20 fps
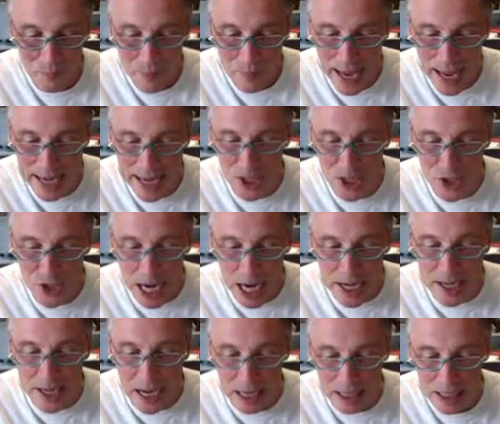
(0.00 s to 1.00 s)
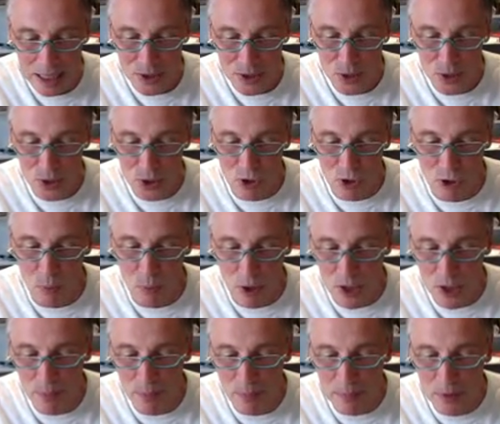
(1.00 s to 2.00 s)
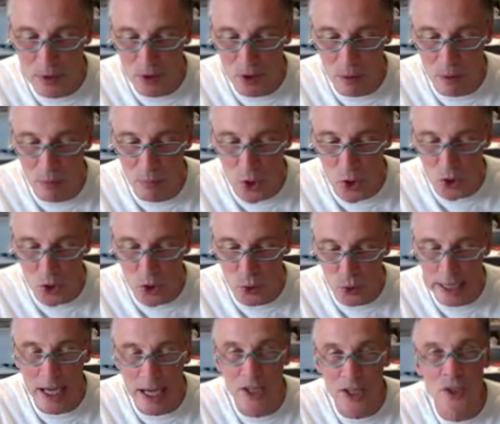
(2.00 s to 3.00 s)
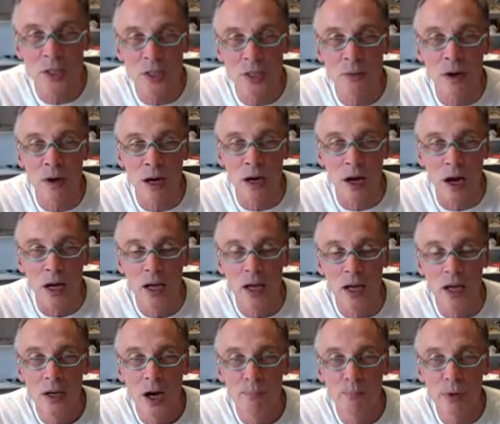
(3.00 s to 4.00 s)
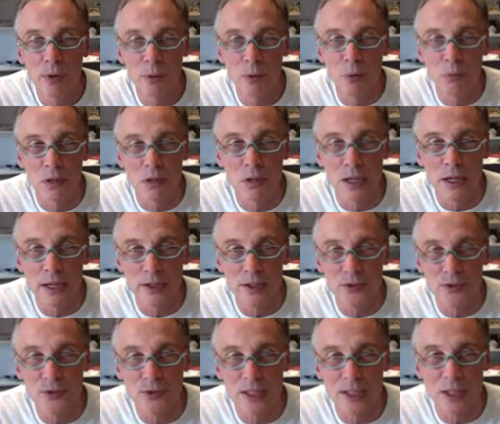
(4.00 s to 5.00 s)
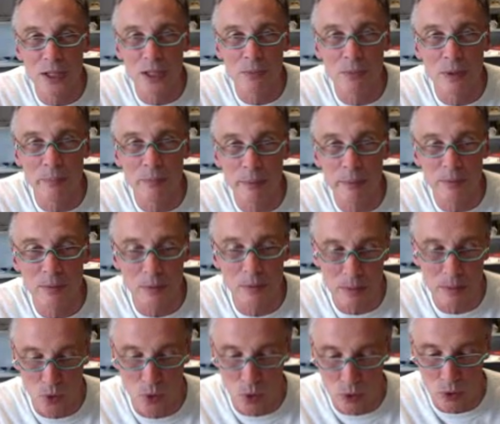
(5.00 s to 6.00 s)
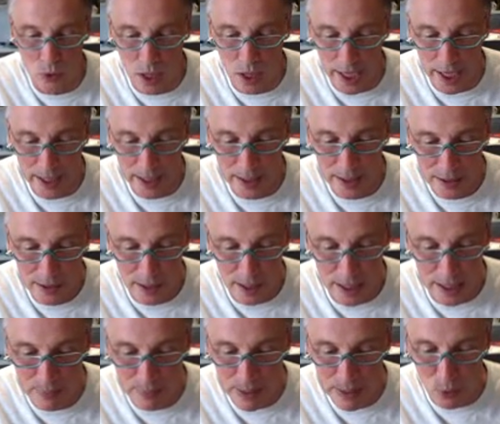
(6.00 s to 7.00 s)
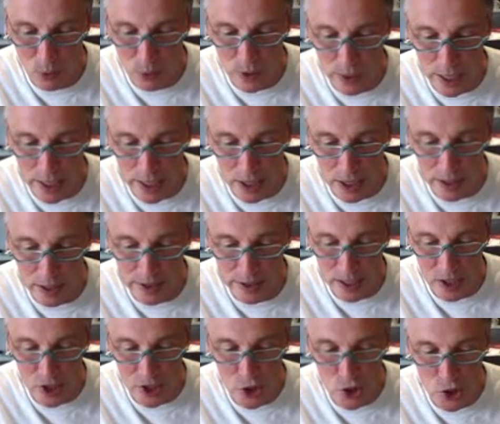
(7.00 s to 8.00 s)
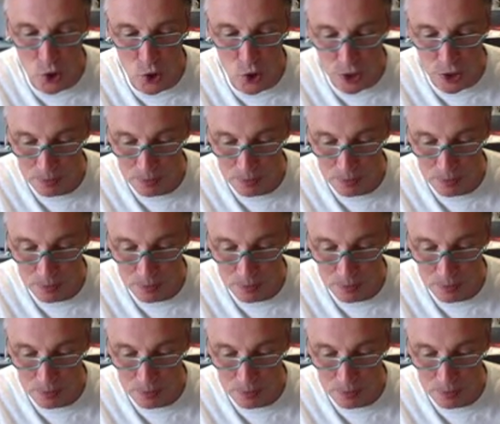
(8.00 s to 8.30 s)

agenda to the robot. So perhaps not emotional connection, but I probably treat them perhaps a bit more like people than I should.